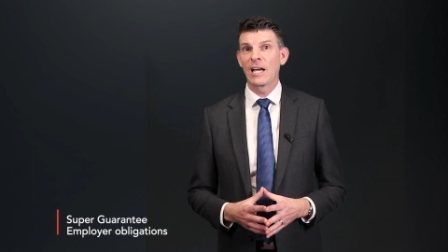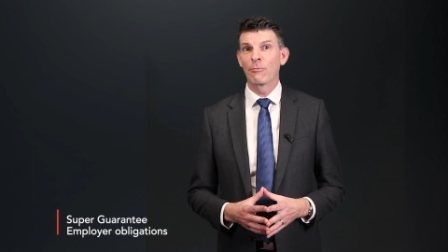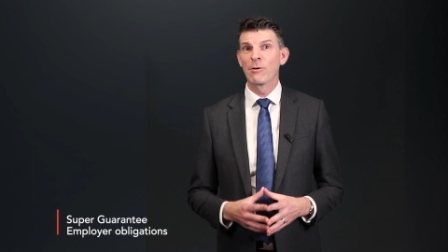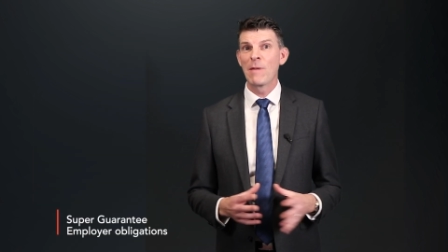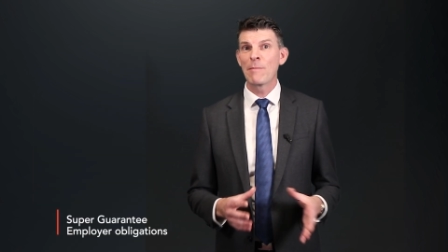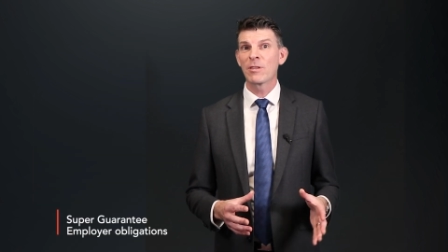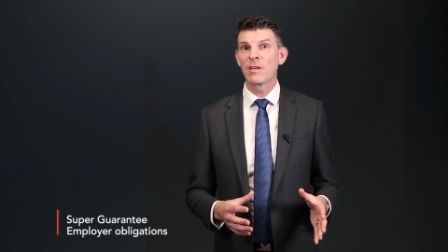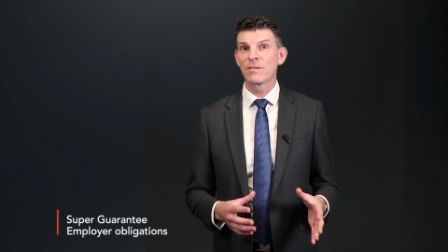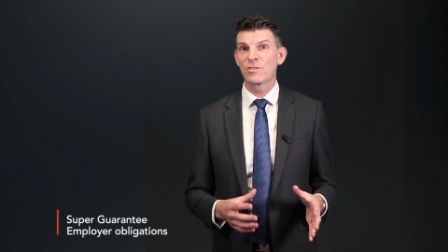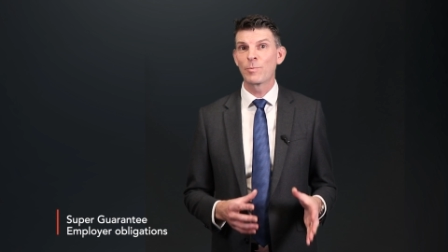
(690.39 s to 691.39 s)
remember
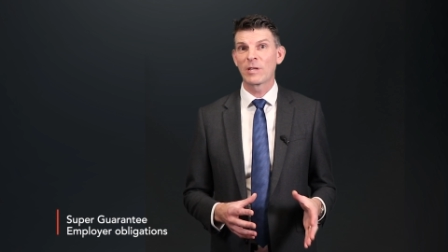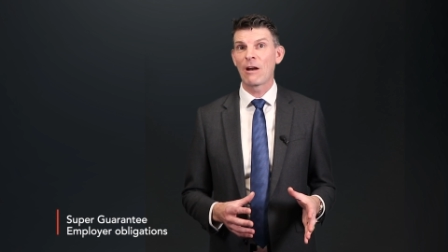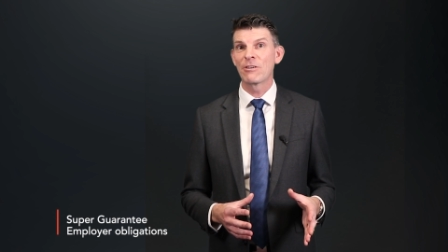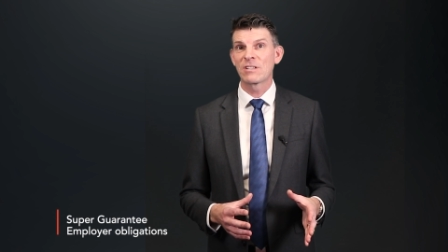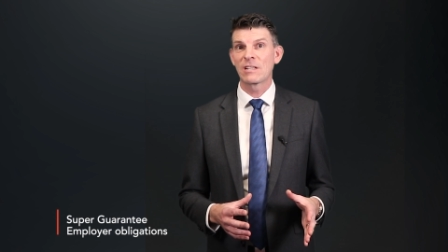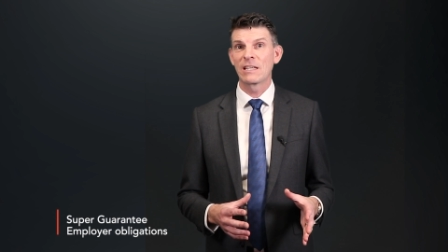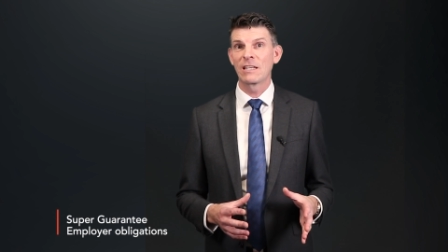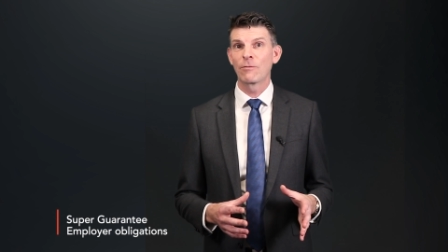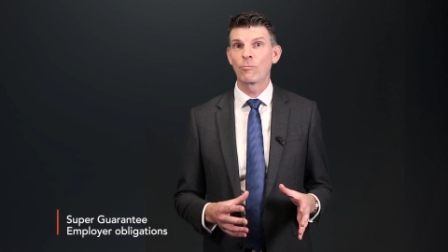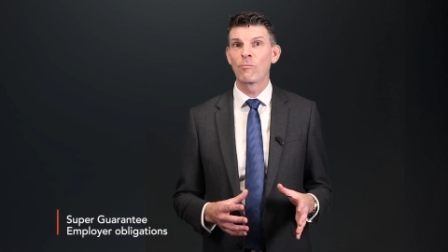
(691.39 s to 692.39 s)
that the super
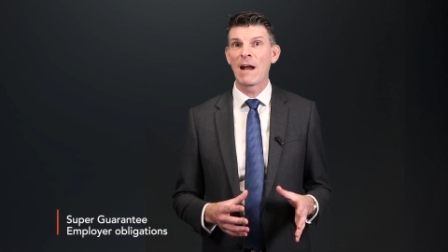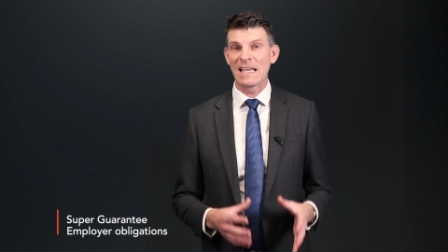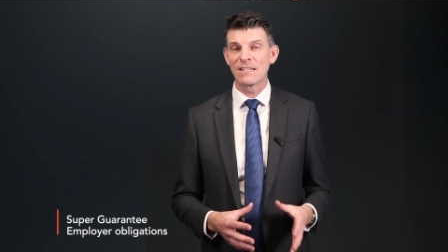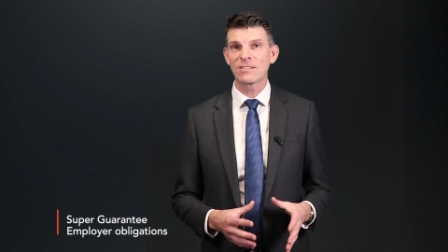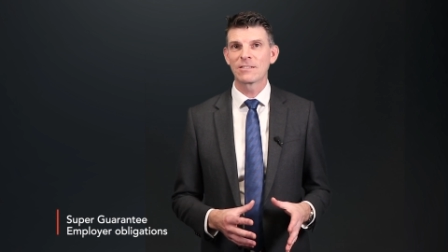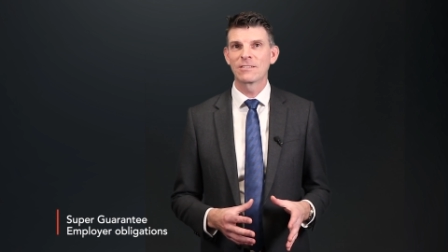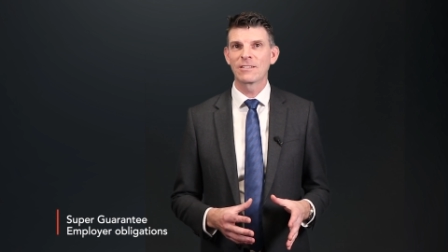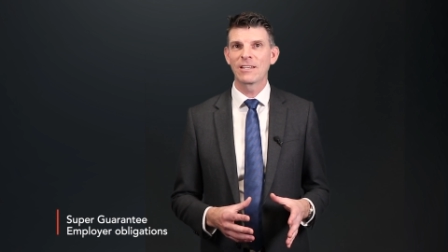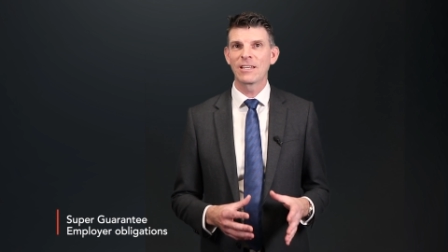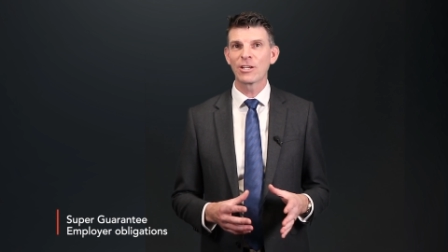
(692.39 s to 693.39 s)
guarantee rate
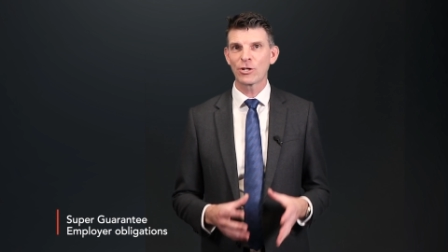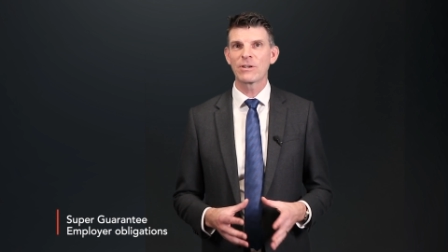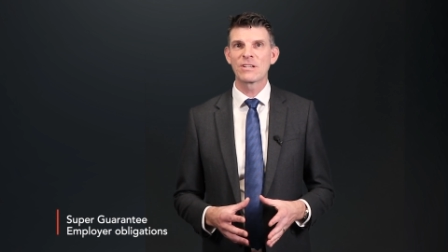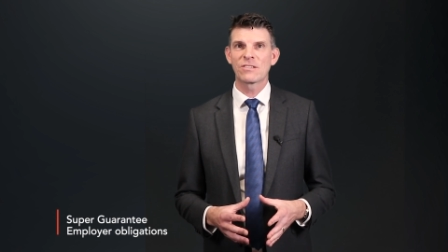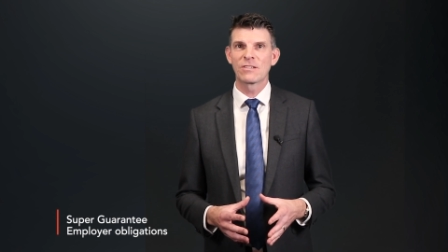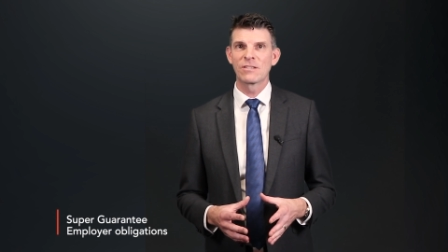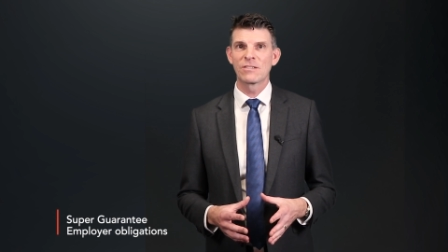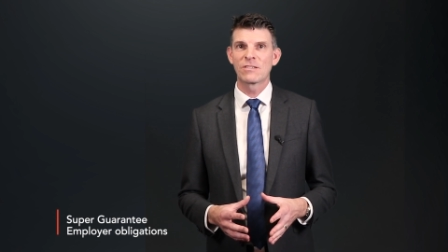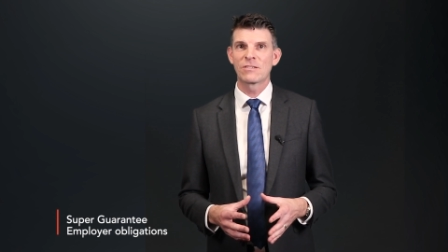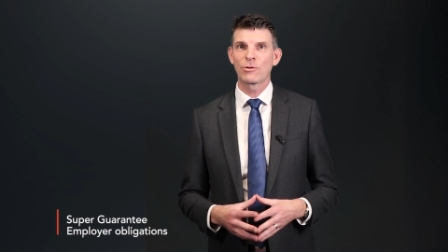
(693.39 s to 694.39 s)

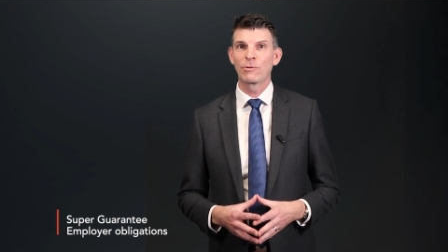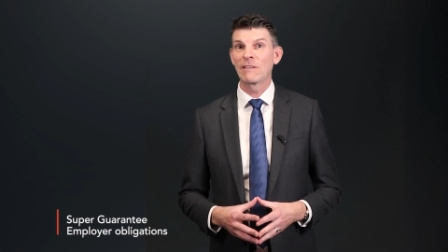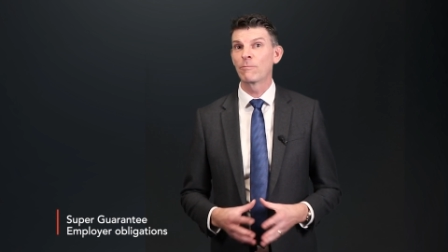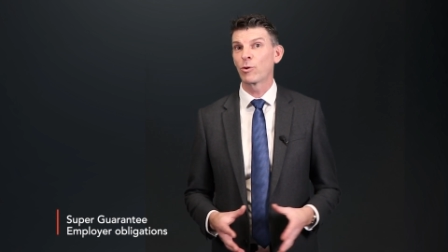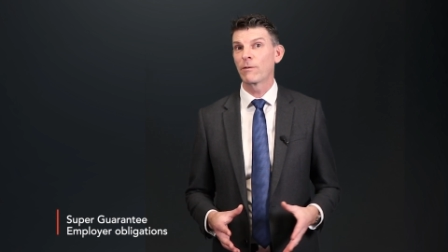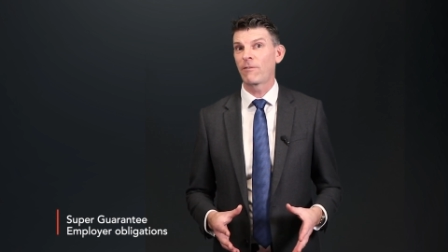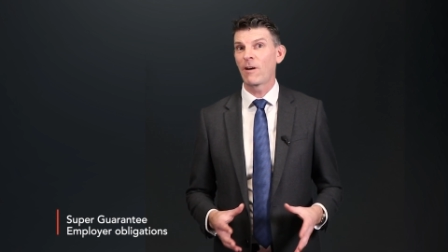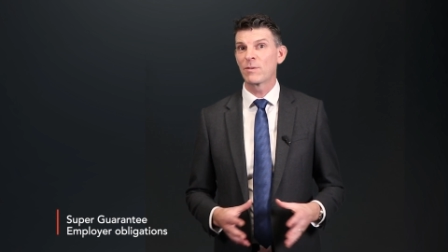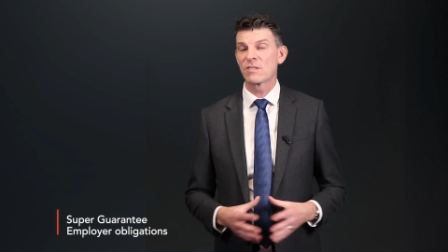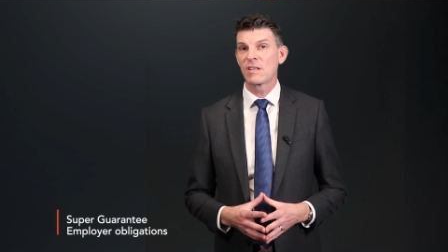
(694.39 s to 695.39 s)
increases to
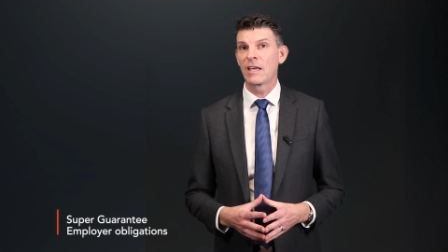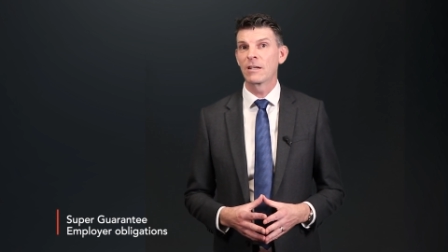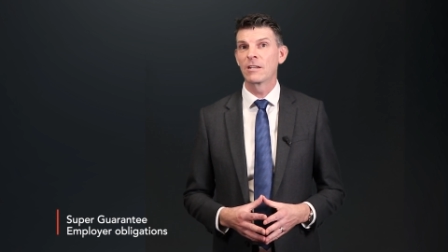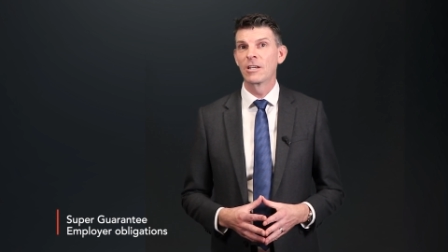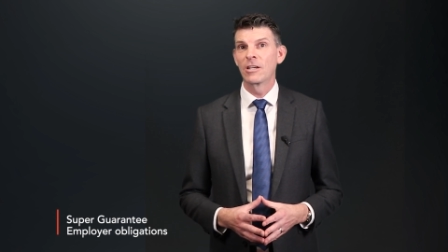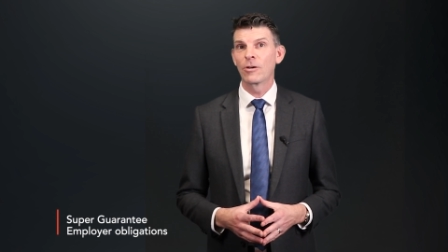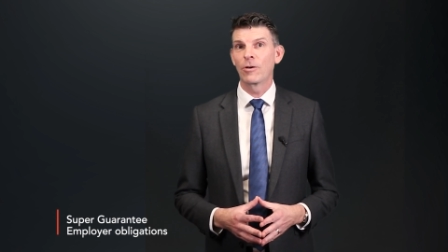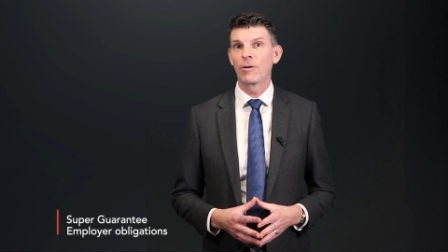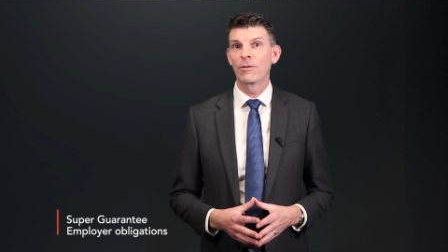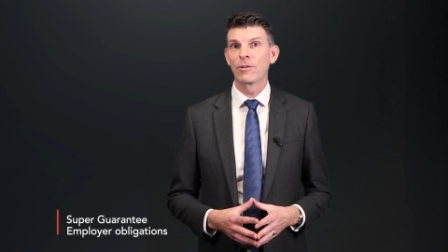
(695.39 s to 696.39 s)
11.5%
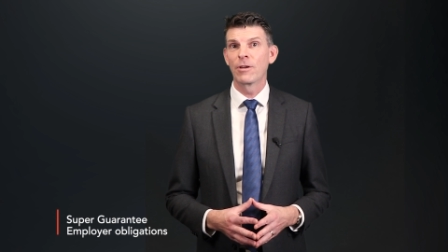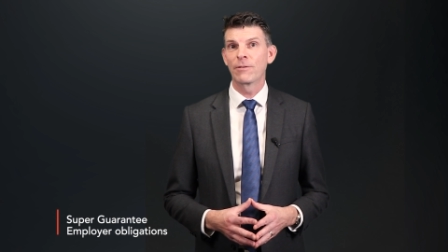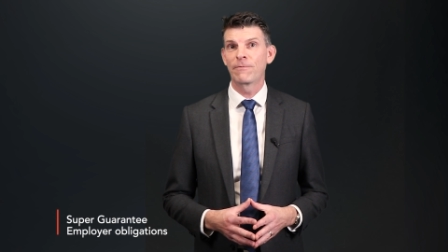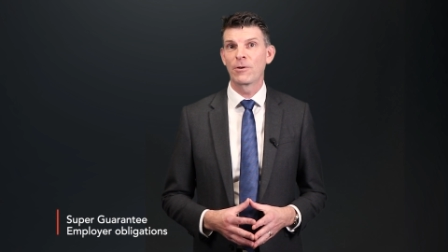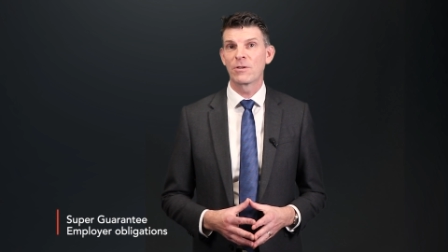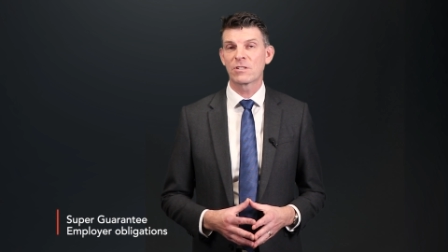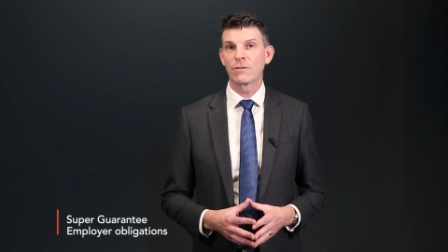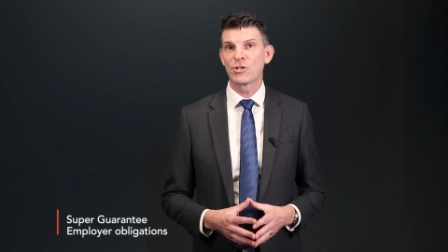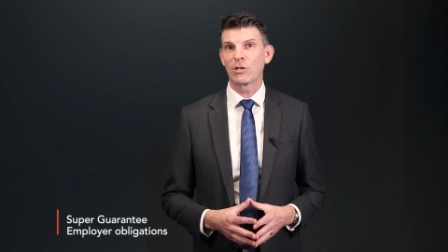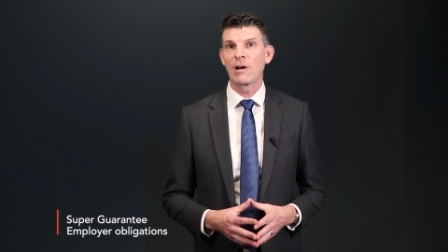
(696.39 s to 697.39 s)
on the 1st
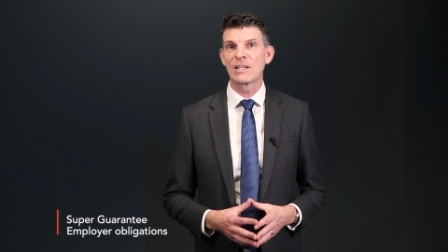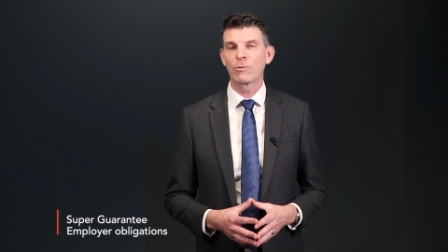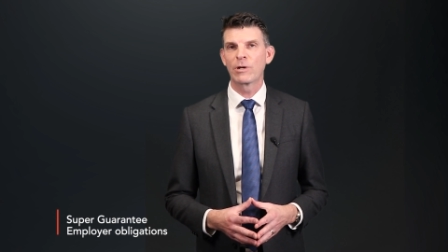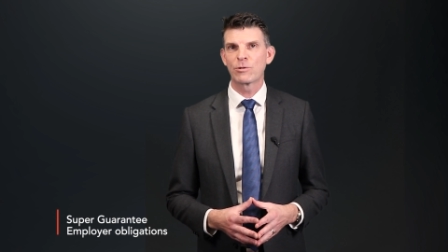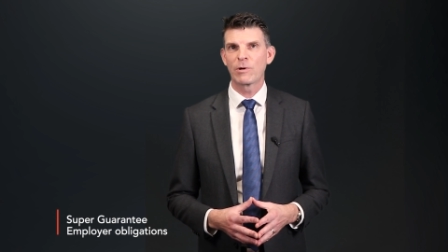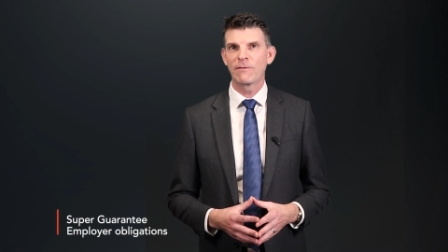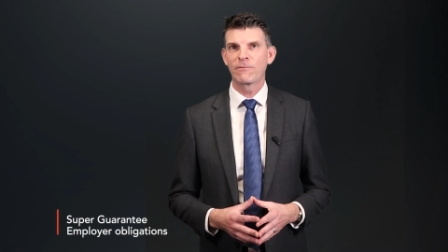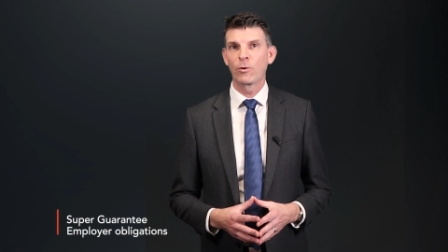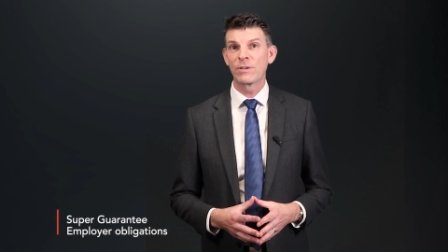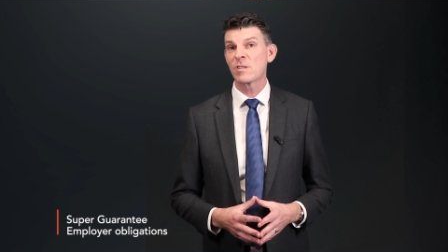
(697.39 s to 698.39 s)
of July
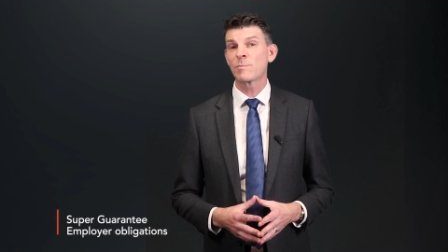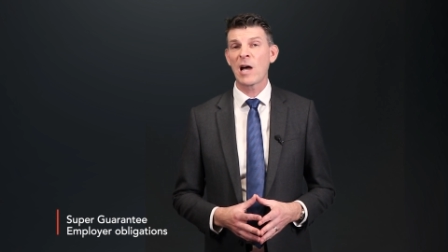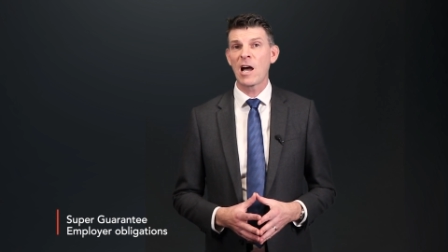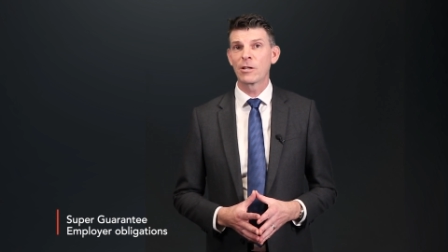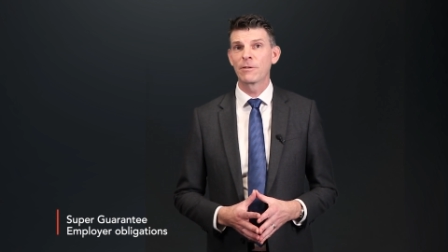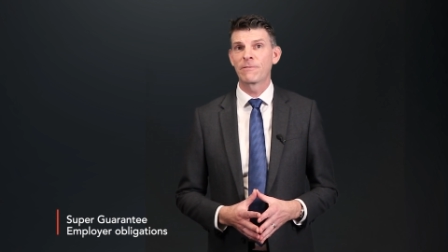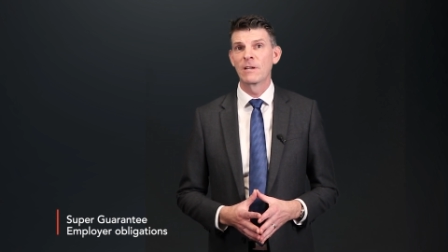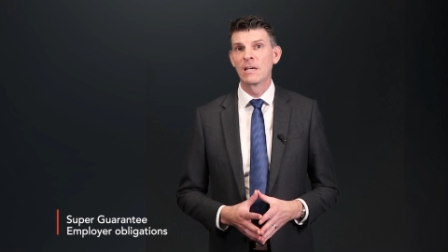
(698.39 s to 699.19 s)
2024. This is part of